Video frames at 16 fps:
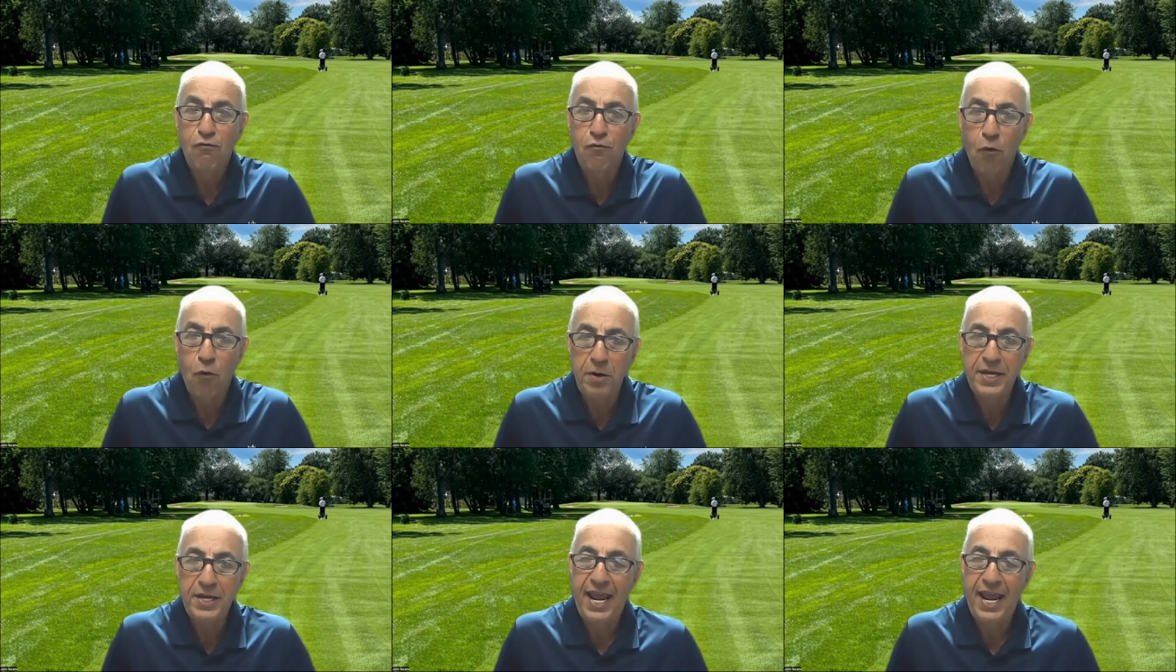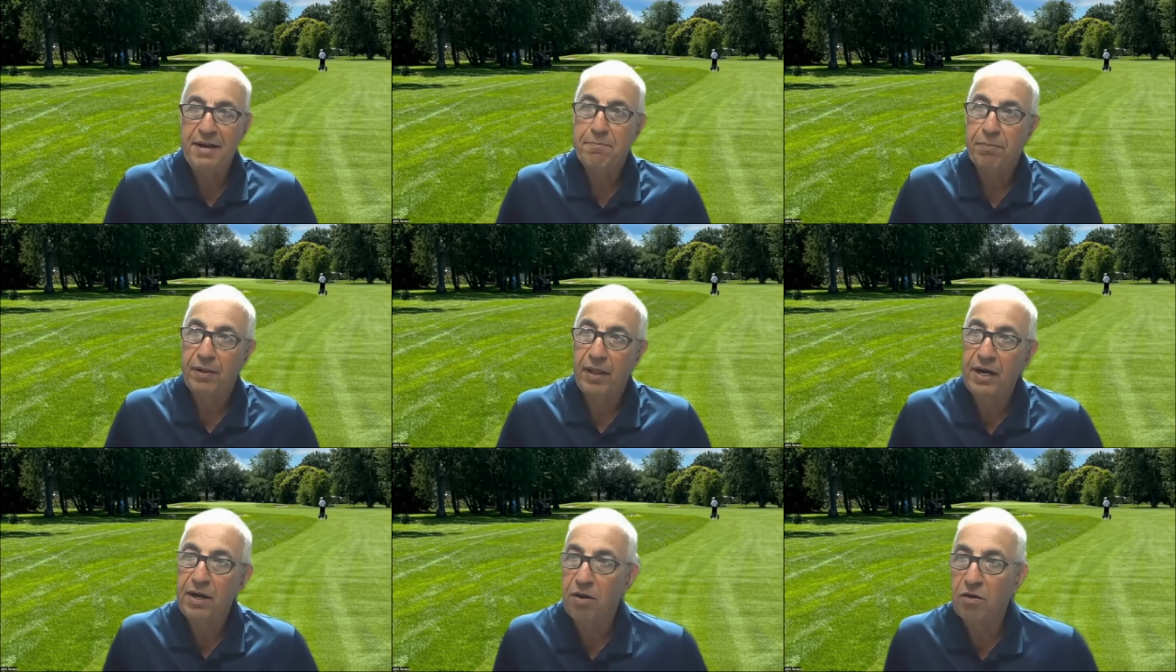48
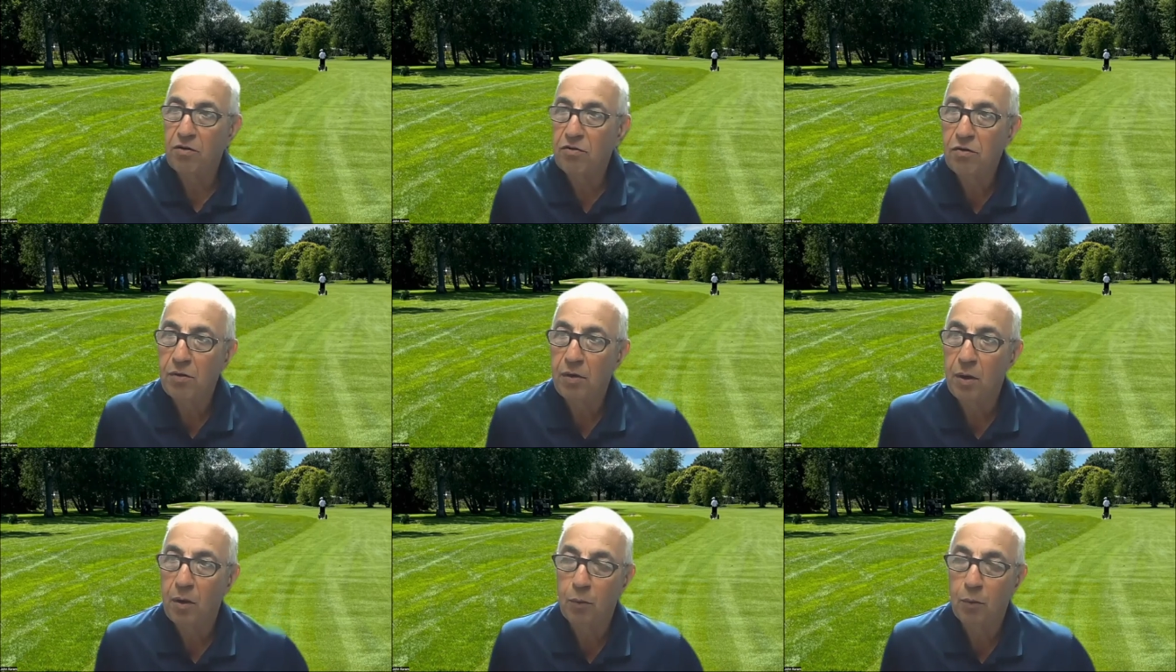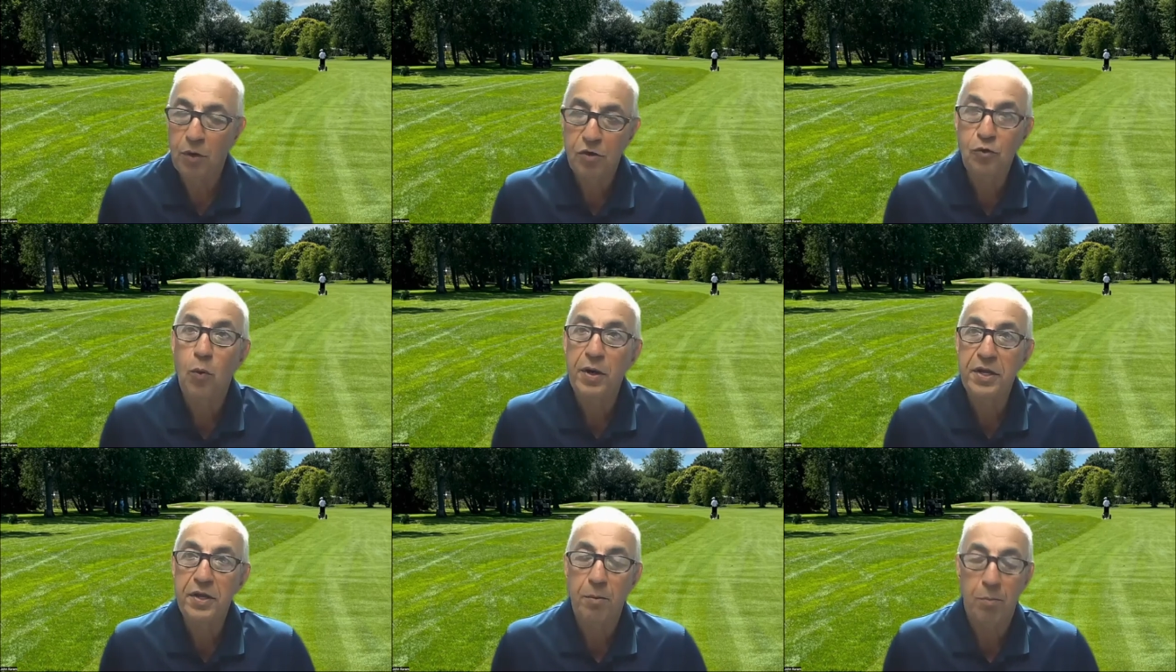players uh, were
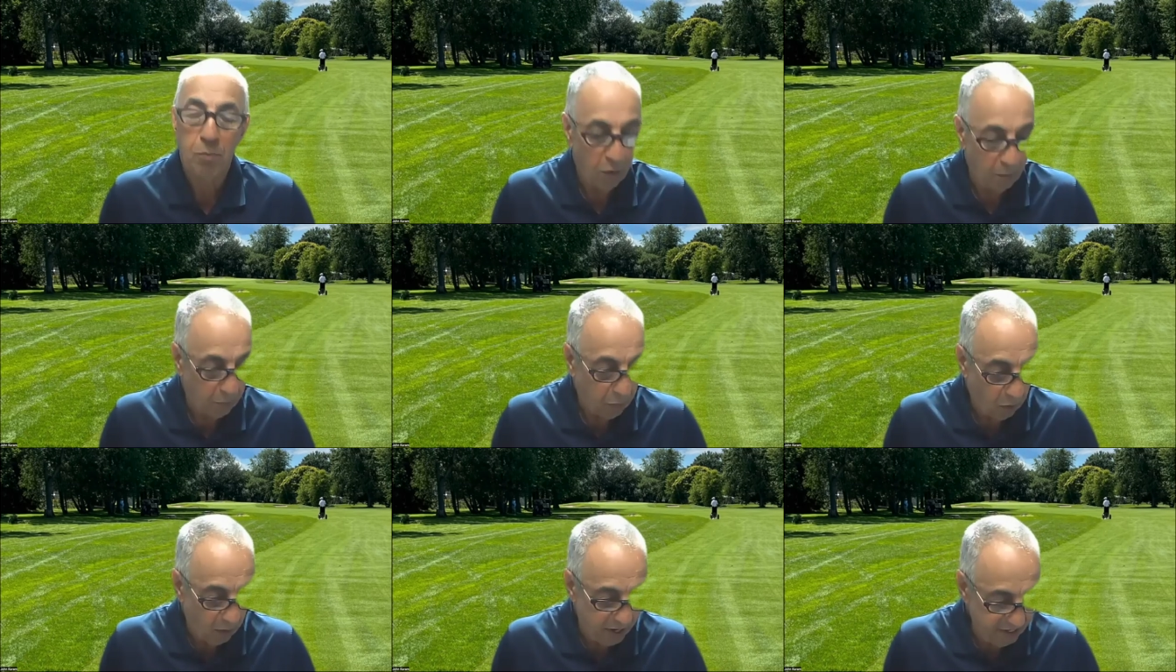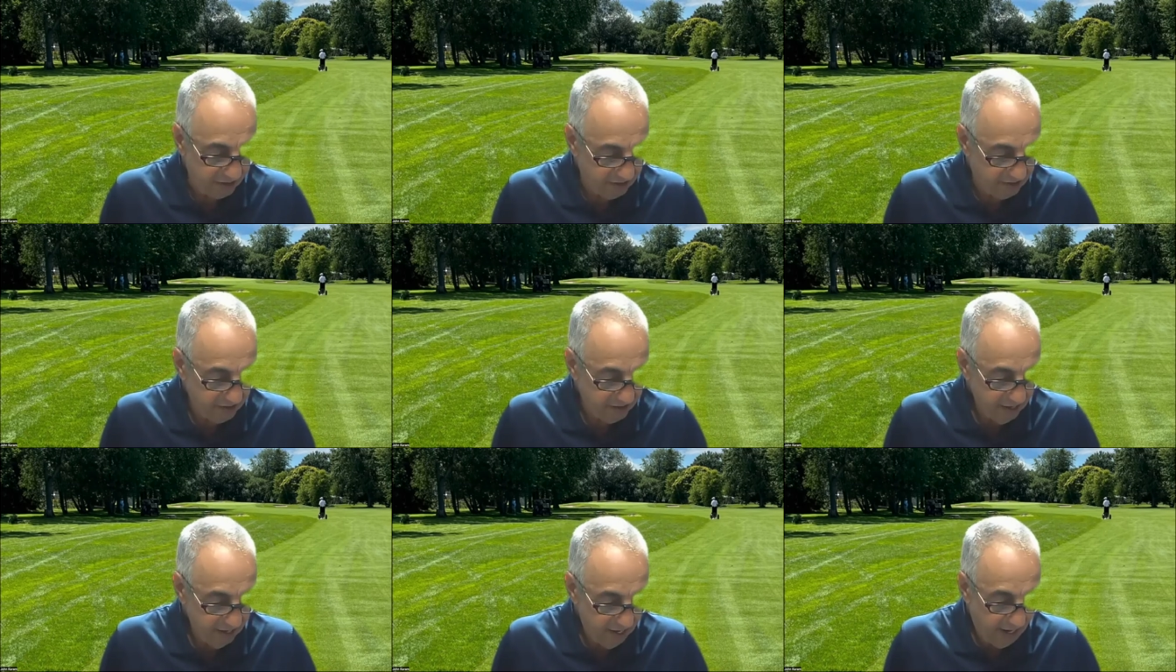20 or more points.
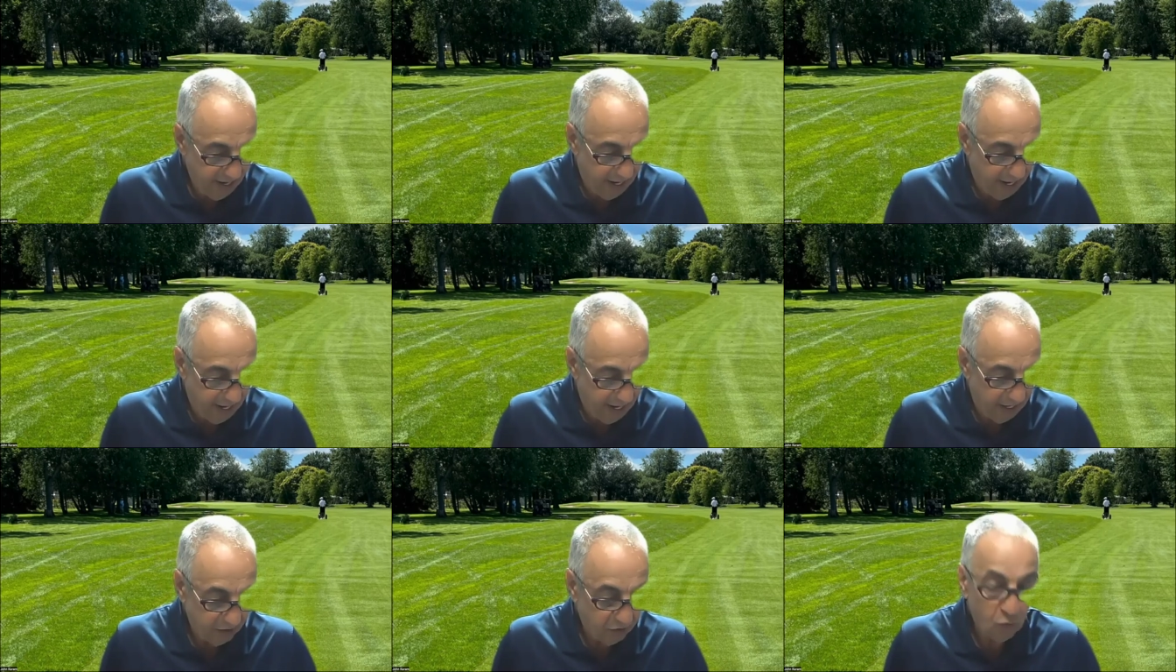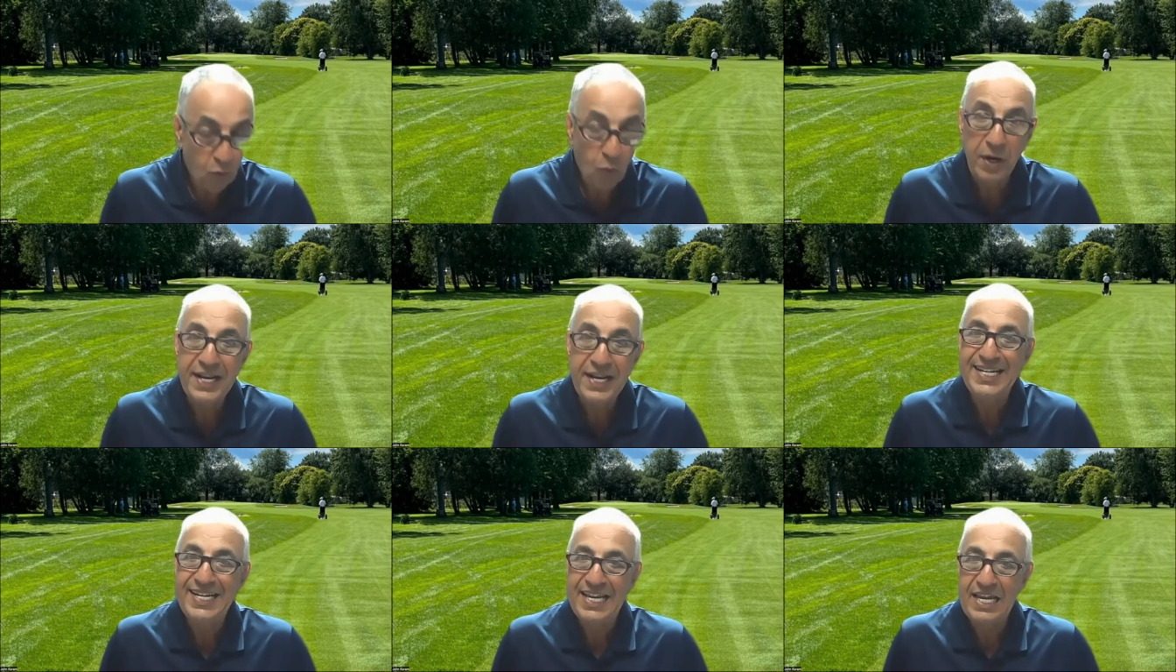Uh,
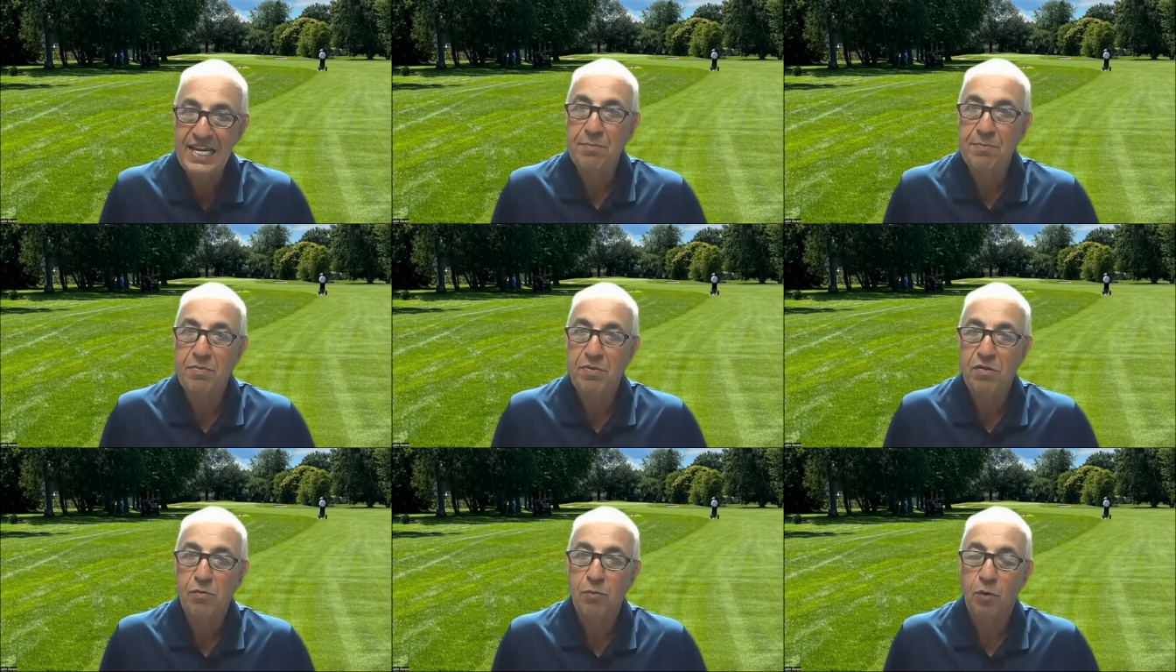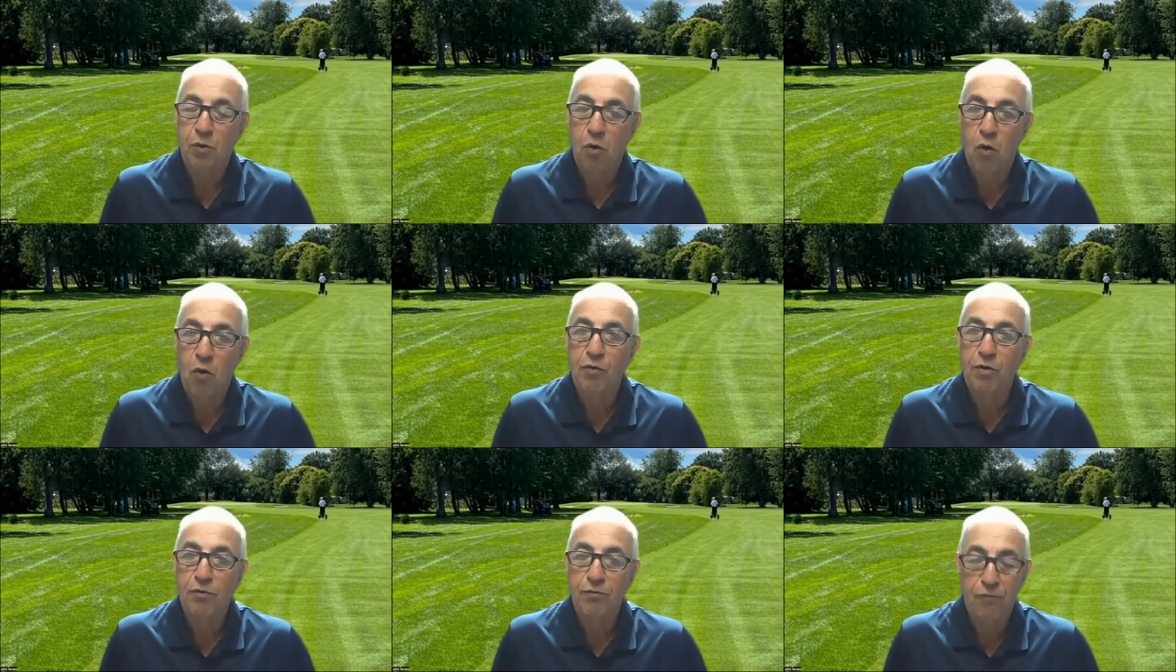20 teams were
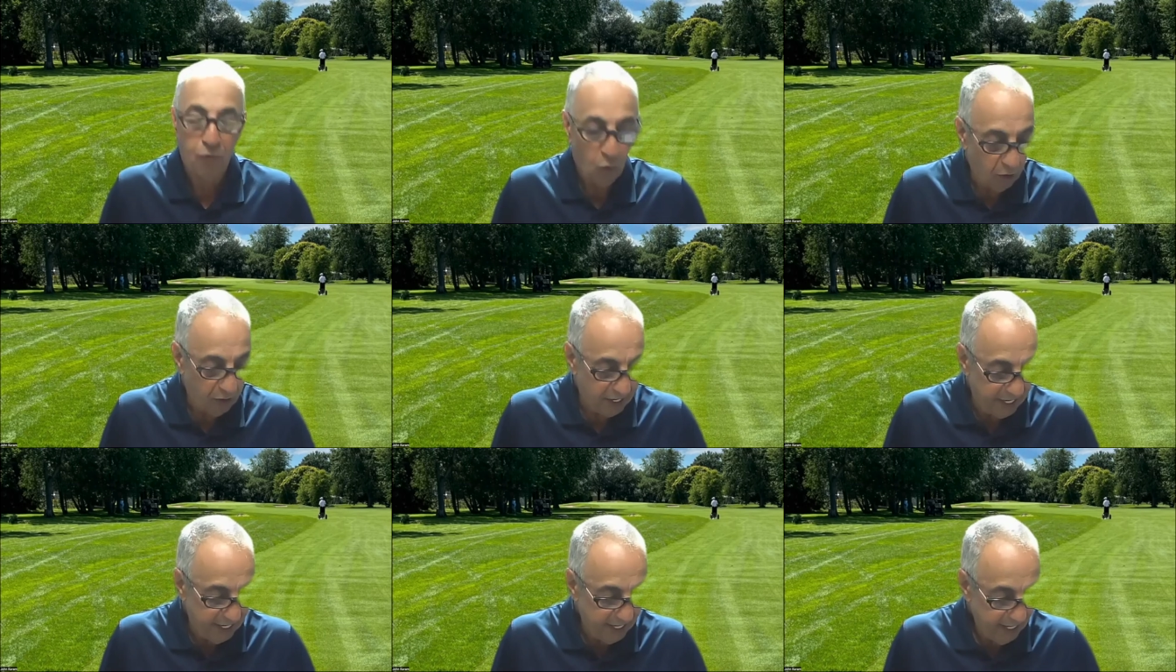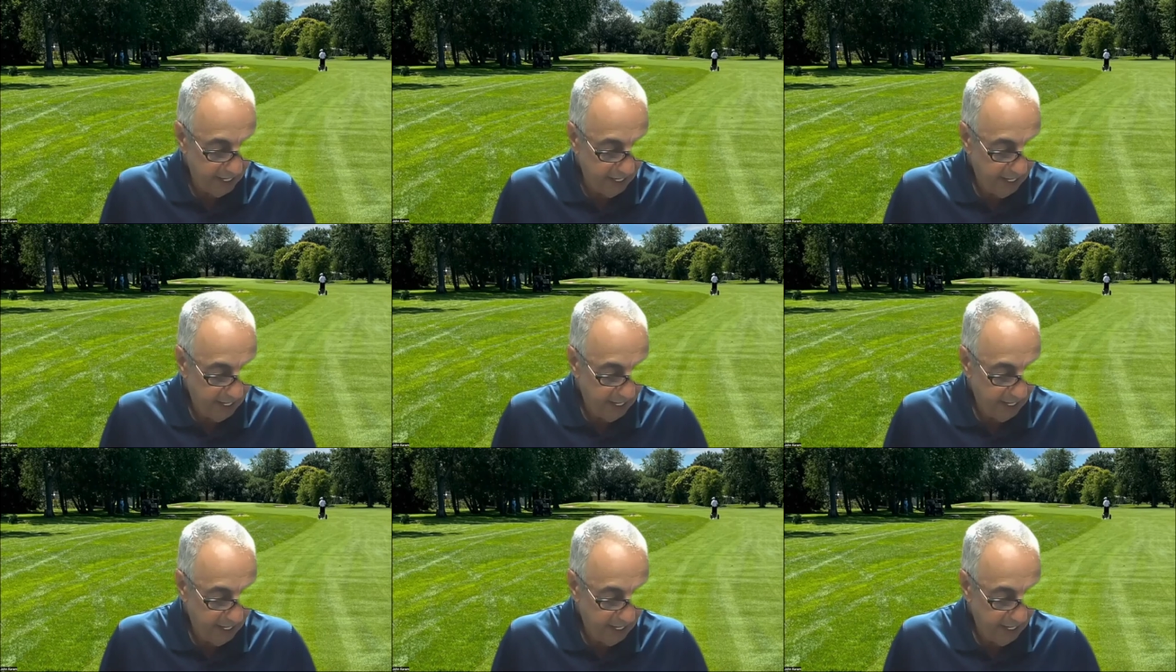over 40.